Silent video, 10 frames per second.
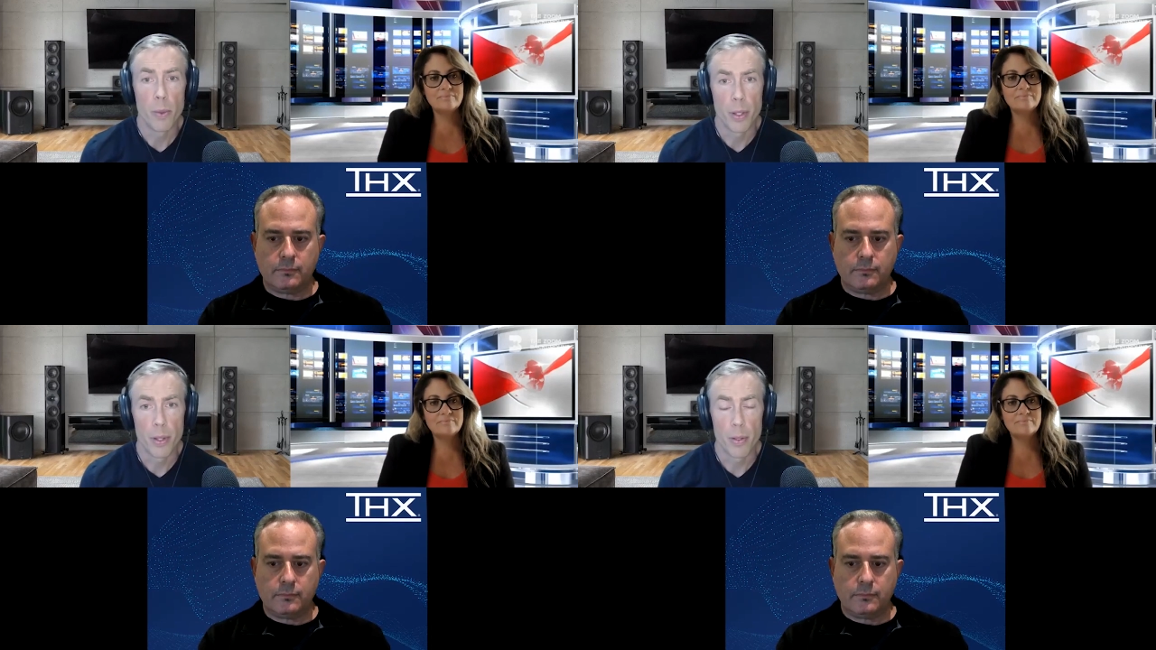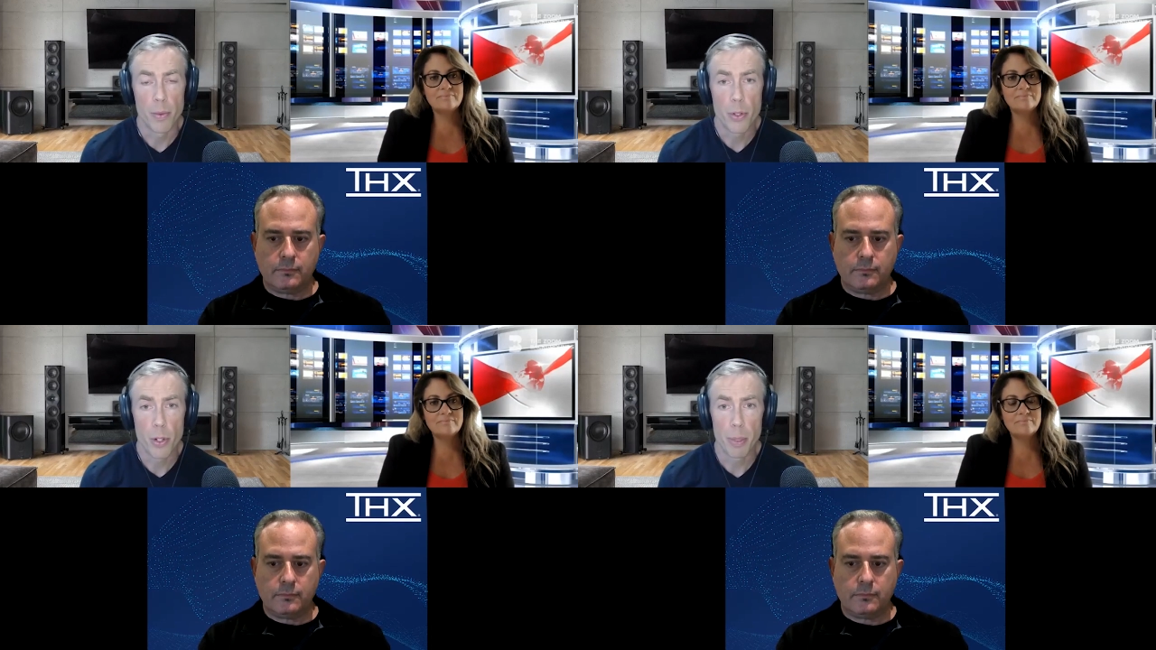Speaker 1: with
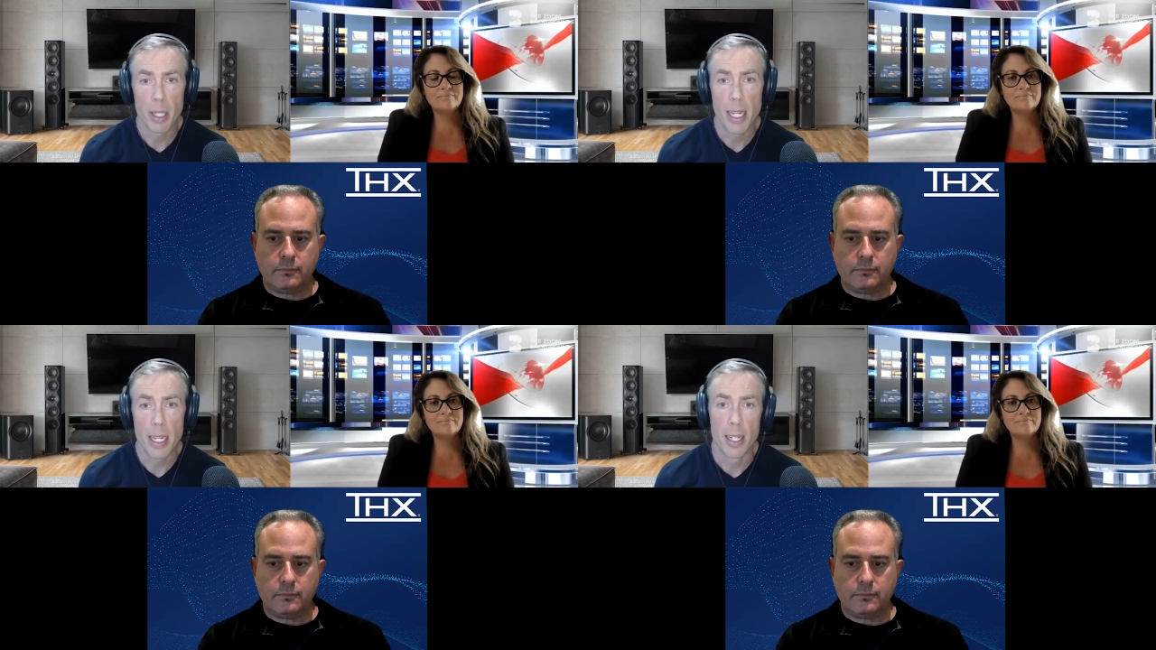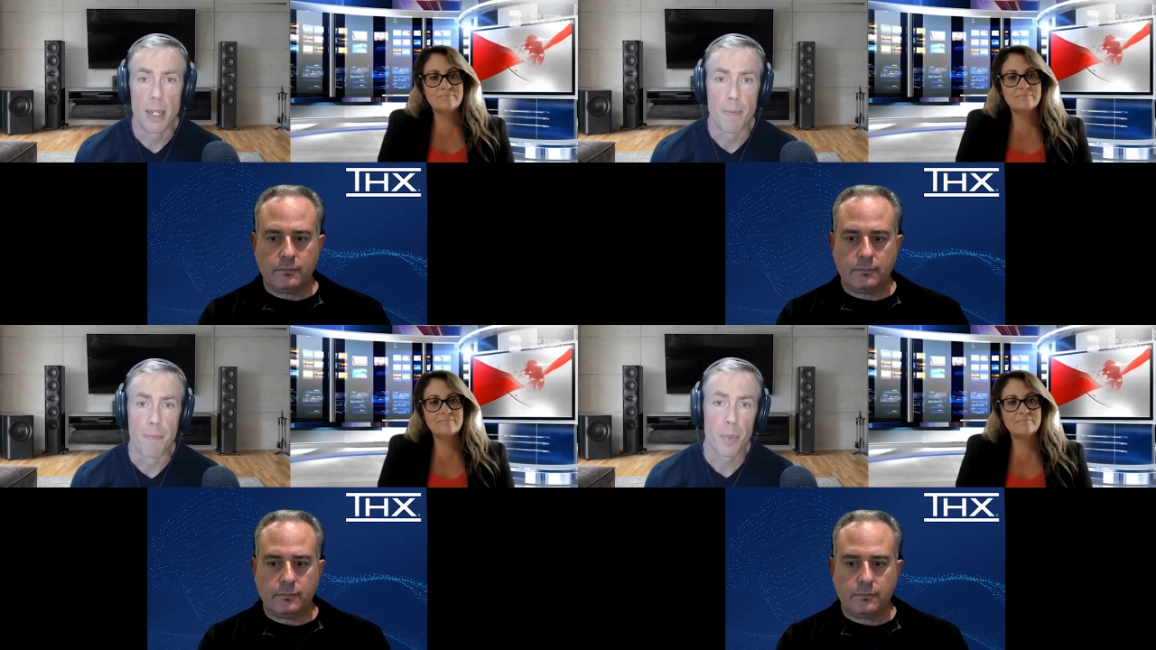with AAA.
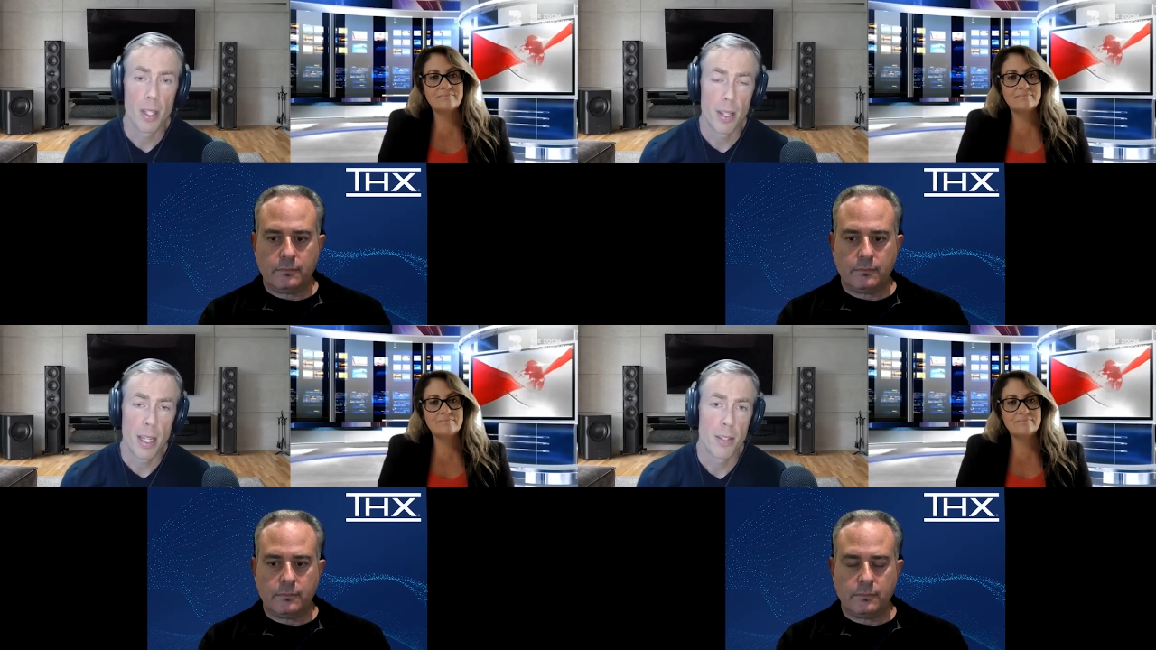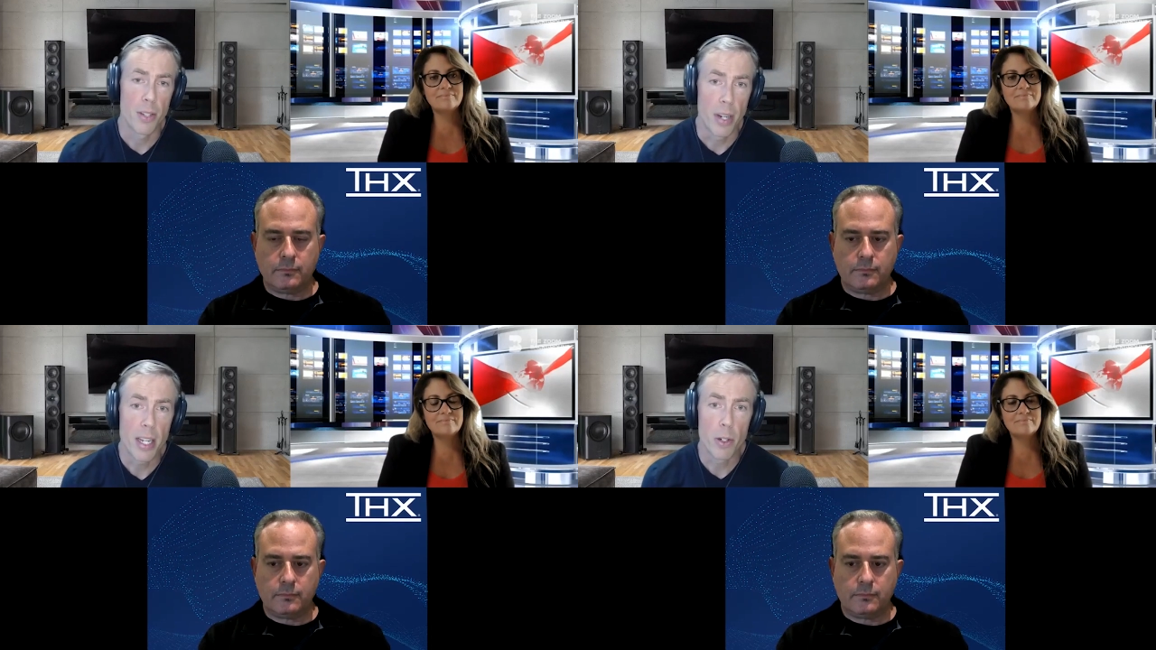Um, that is
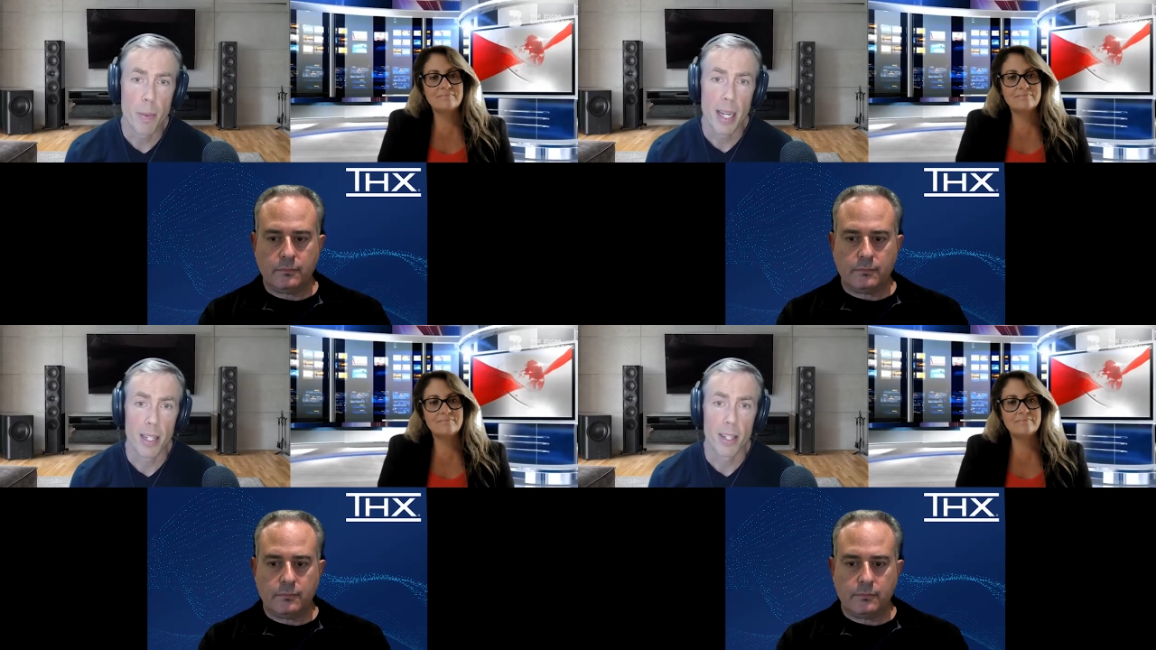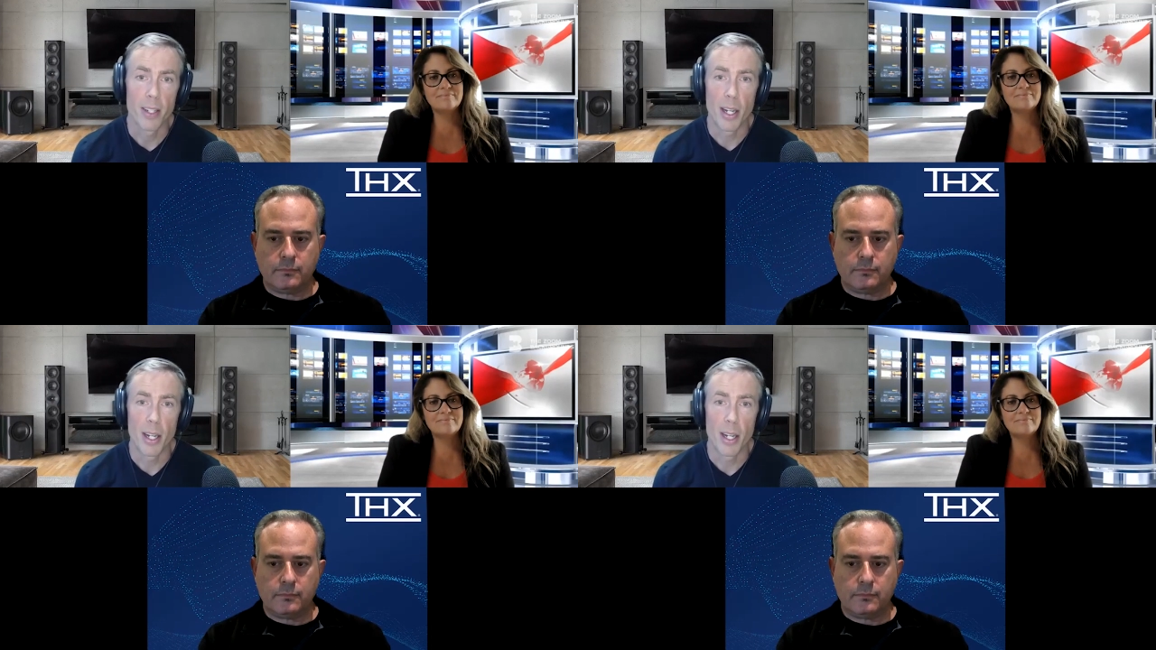our achromatic